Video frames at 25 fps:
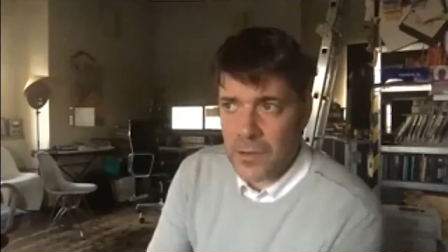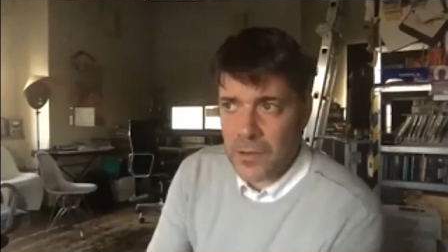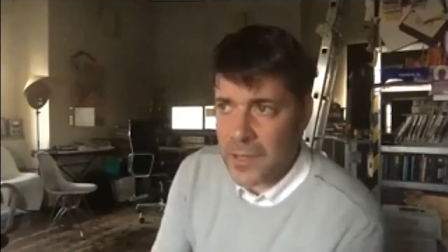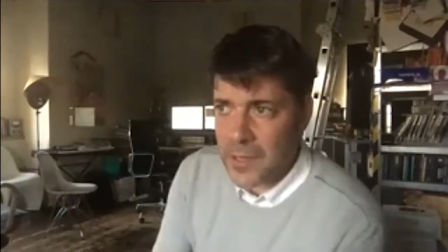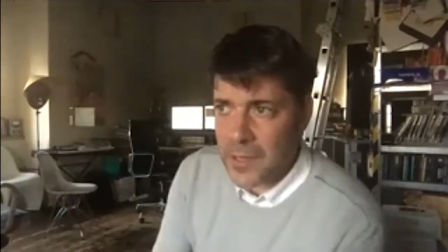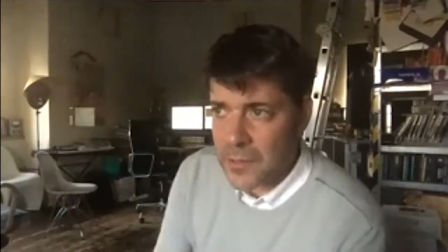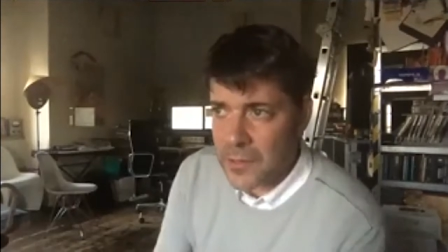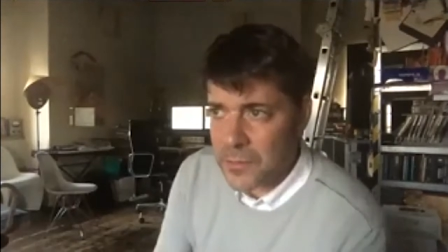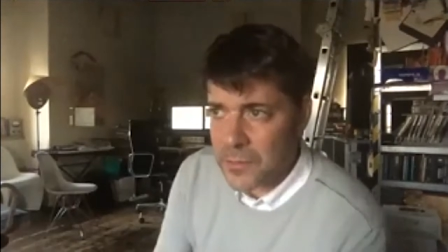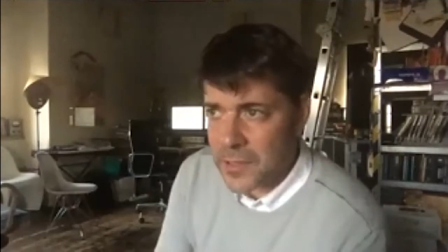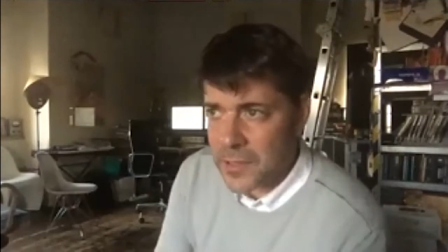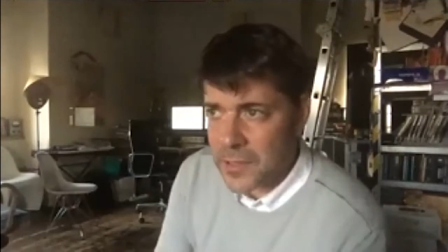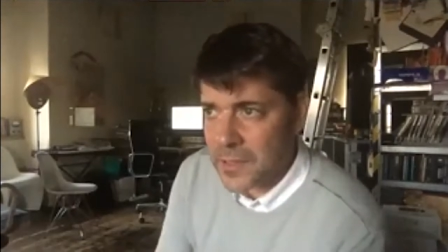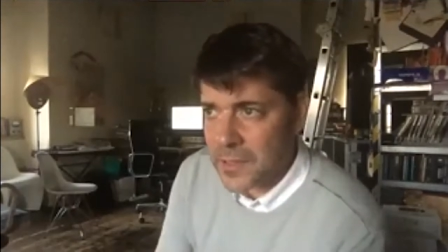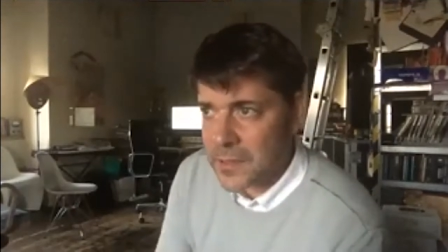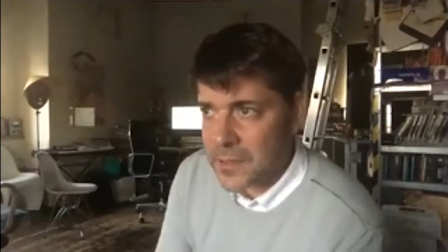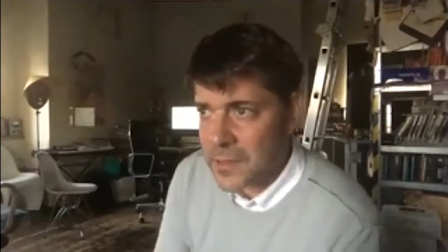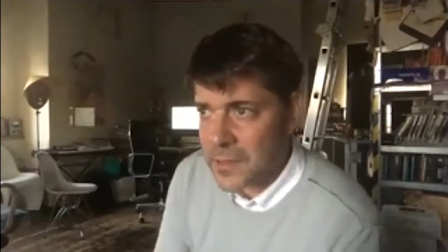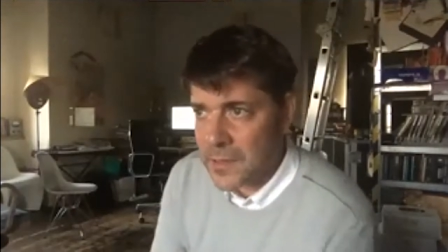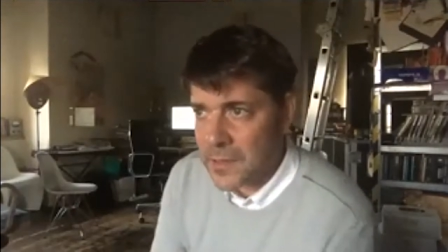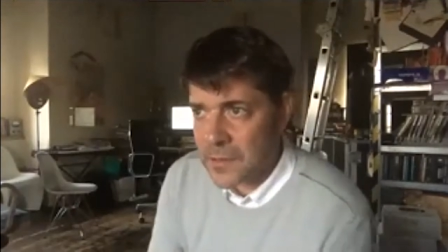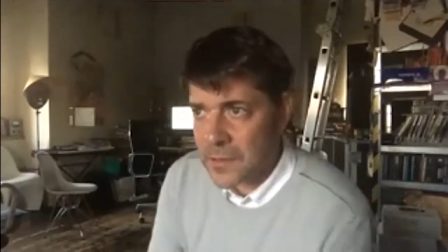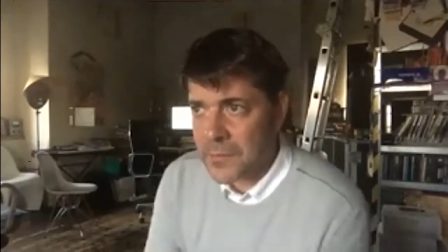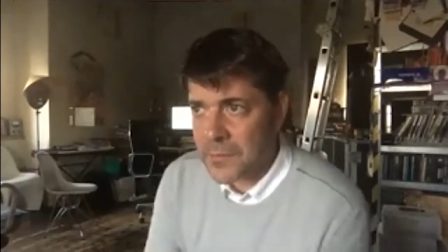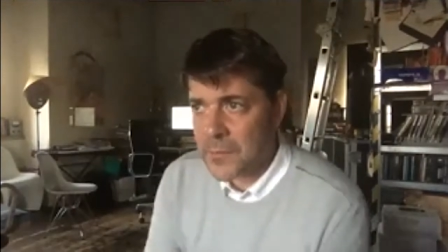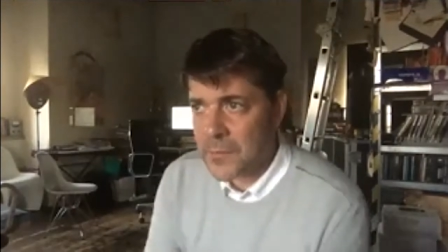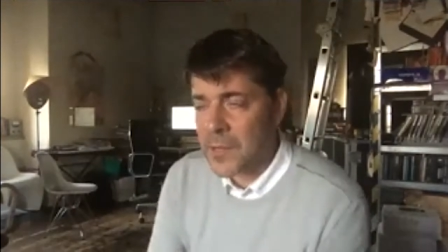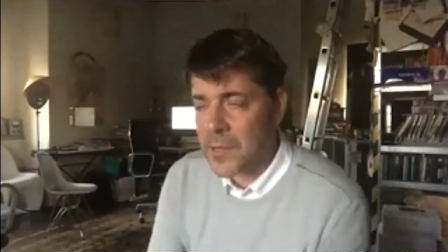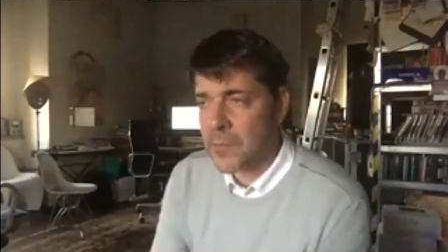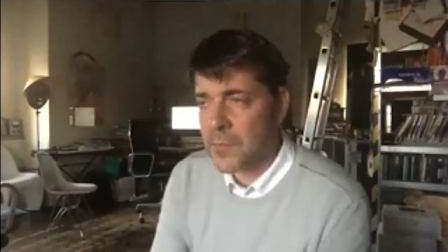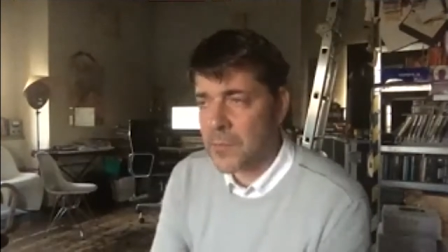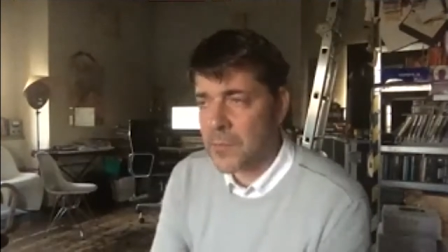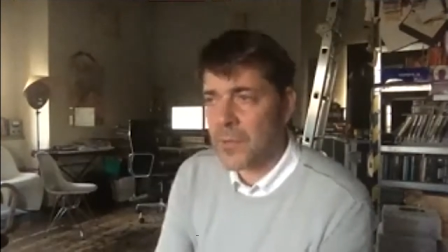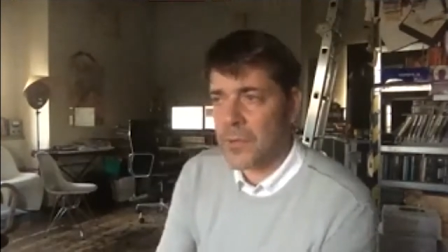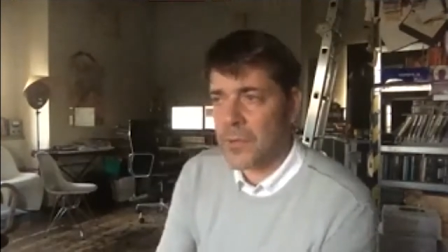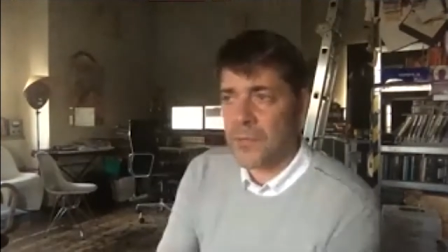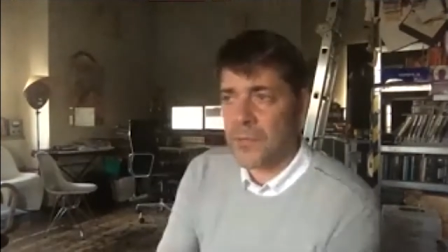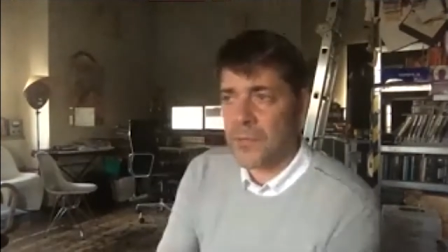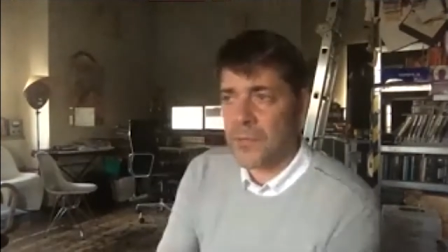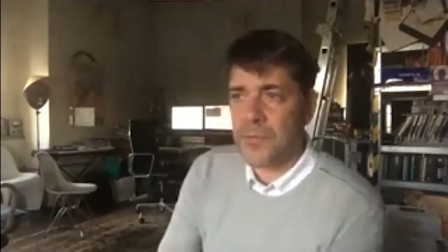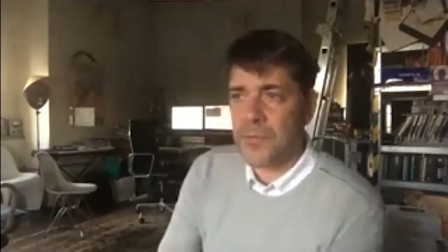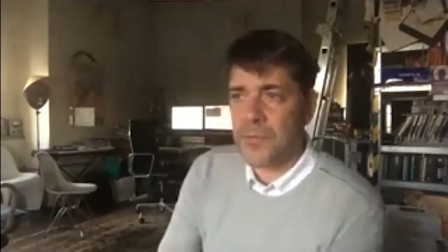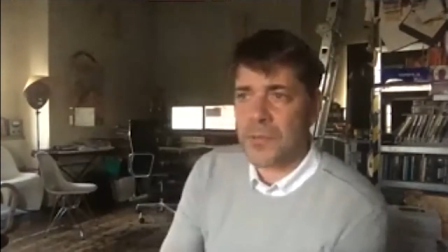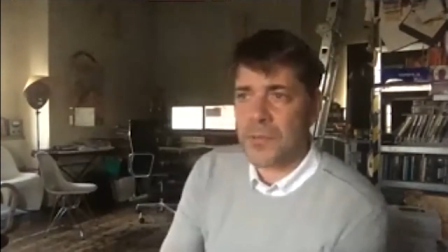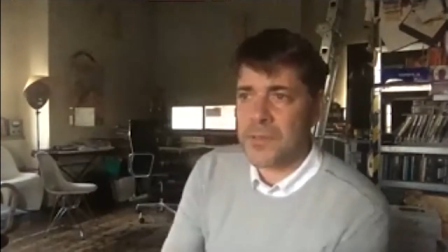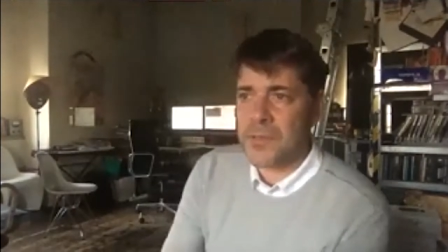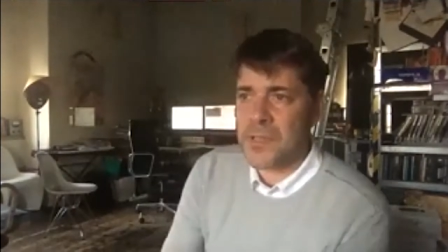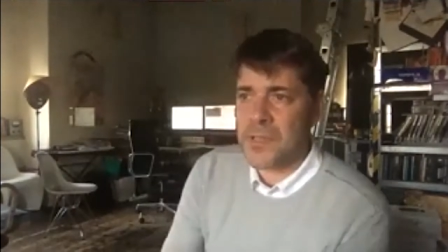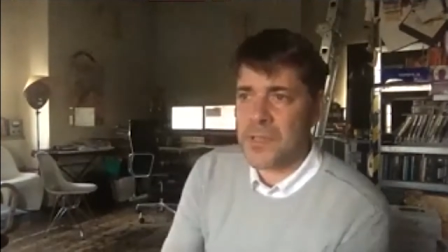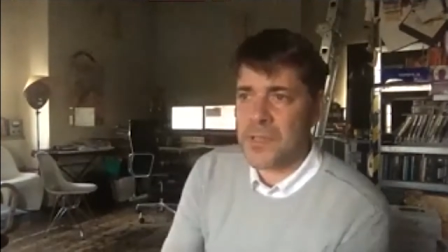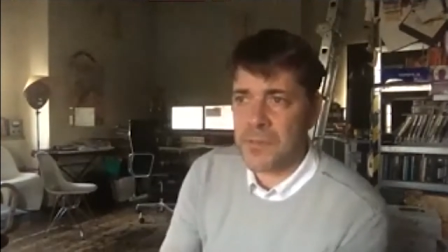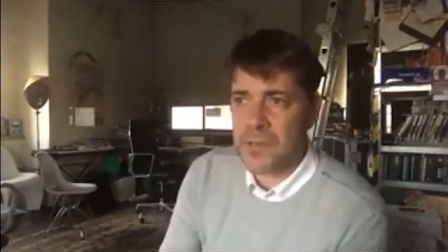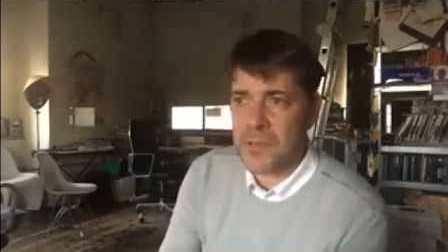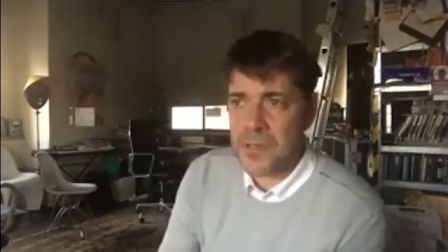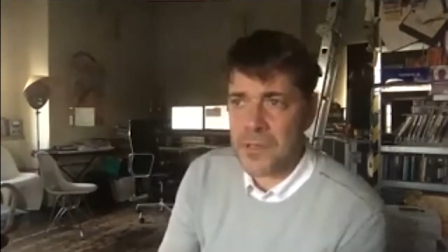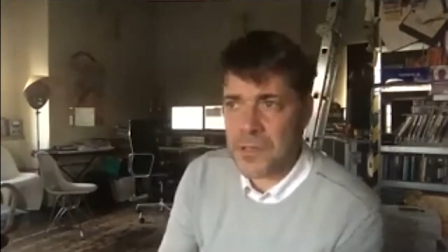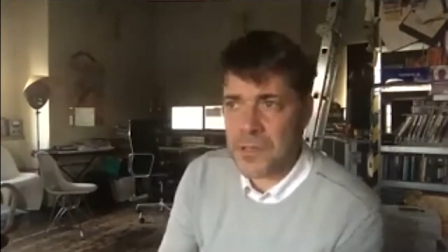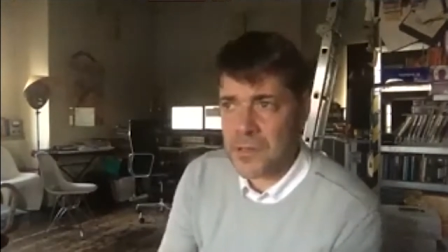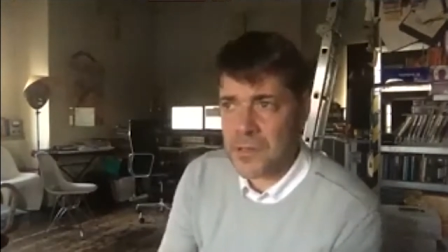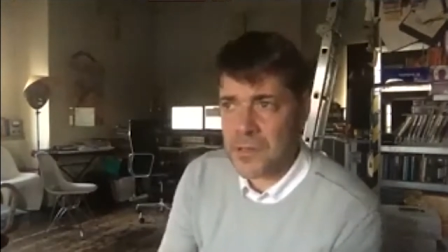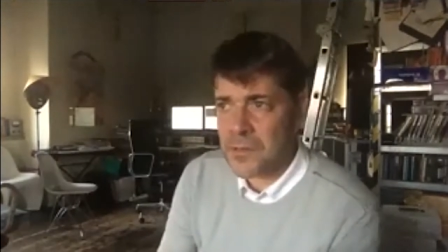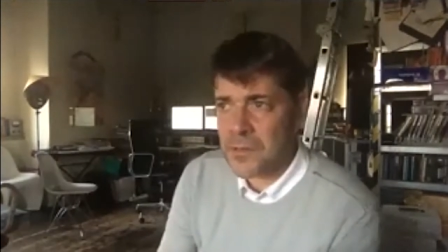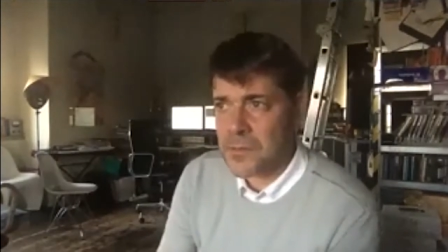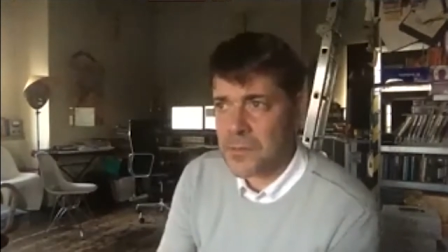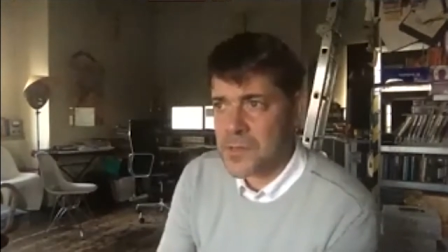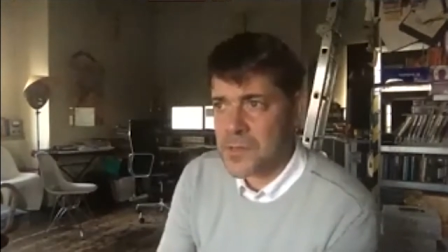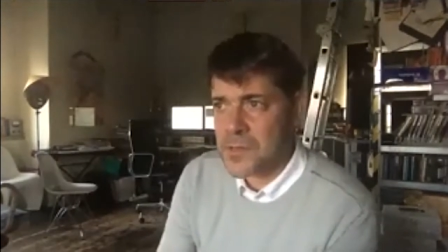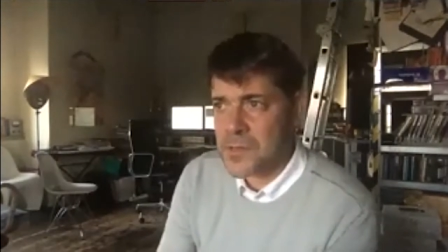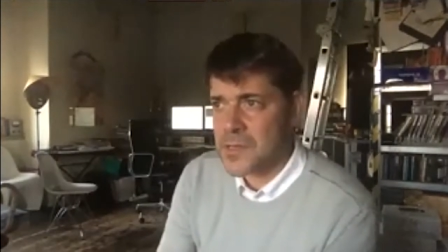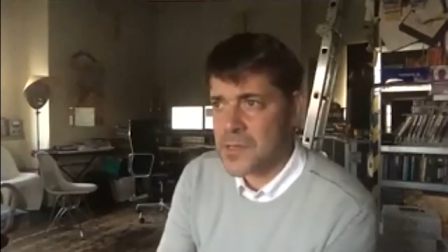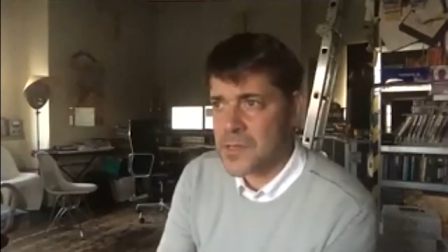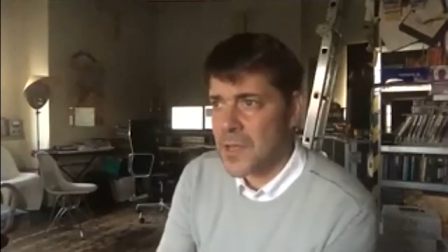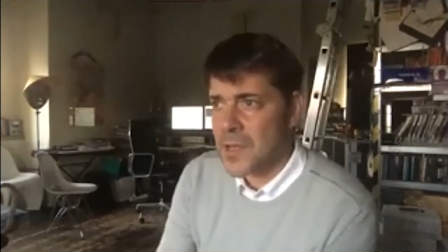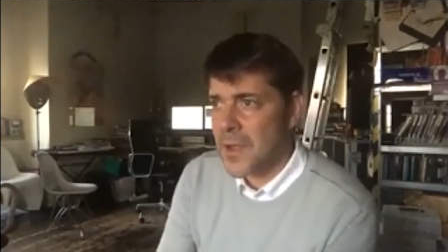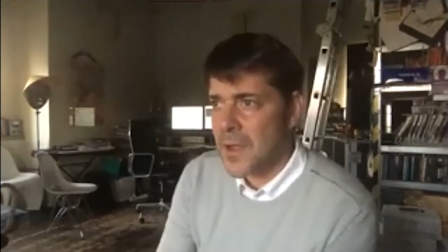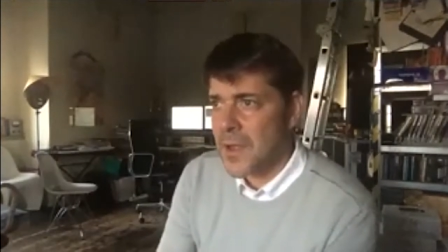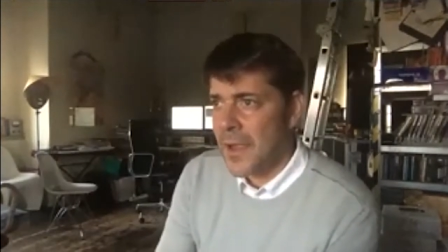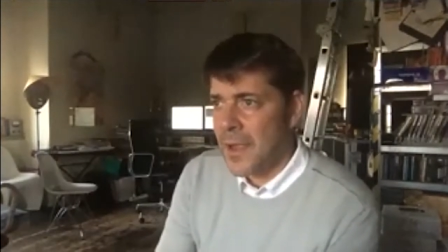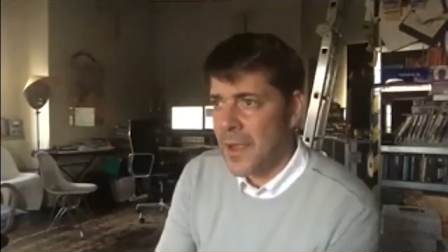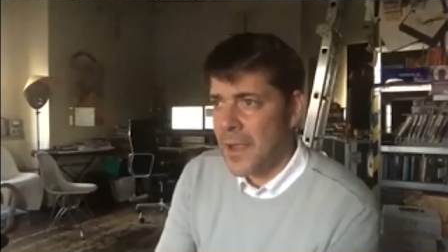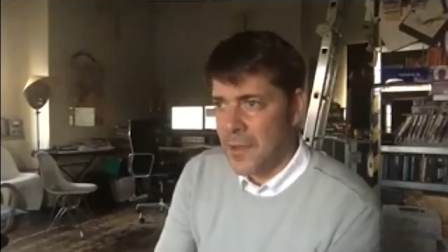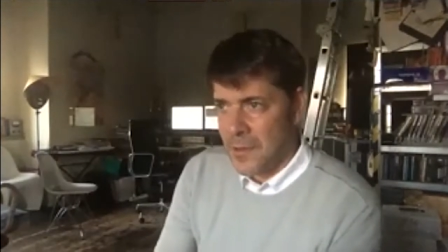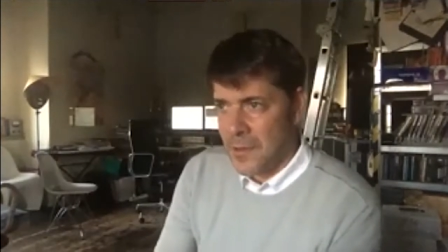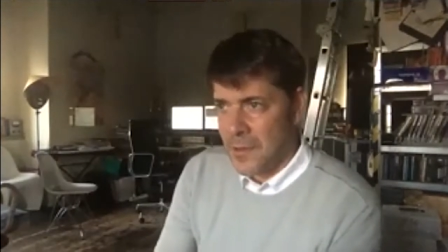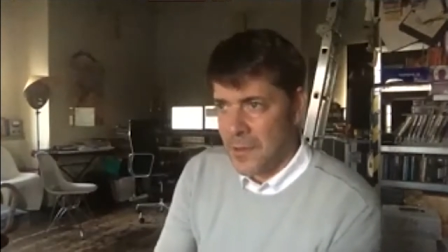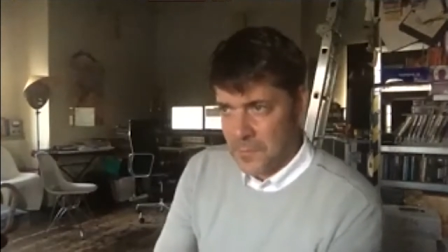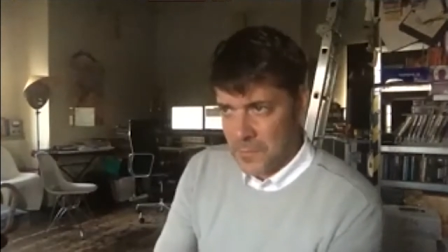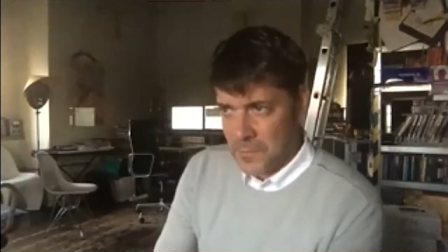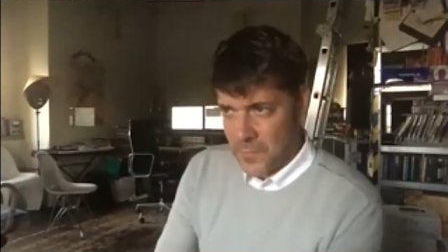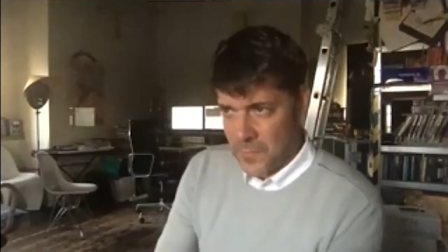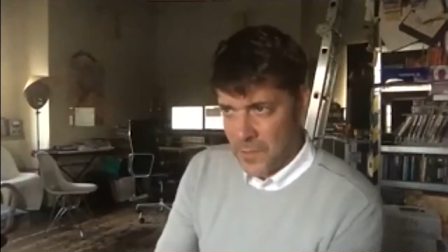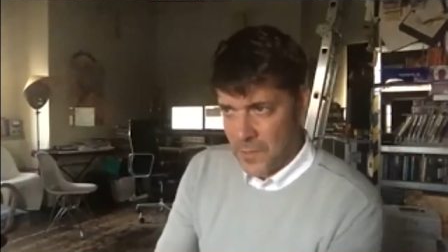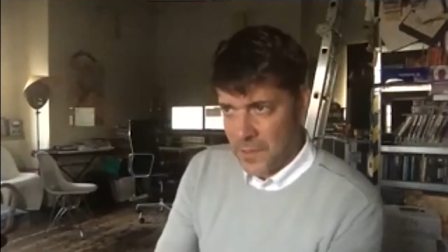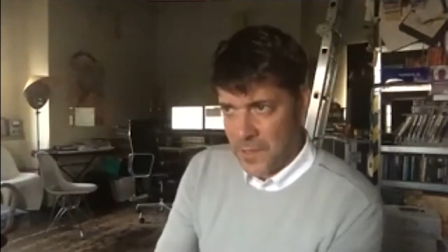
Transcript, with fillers: I know that there are a couple of uh, TV shows. Uh,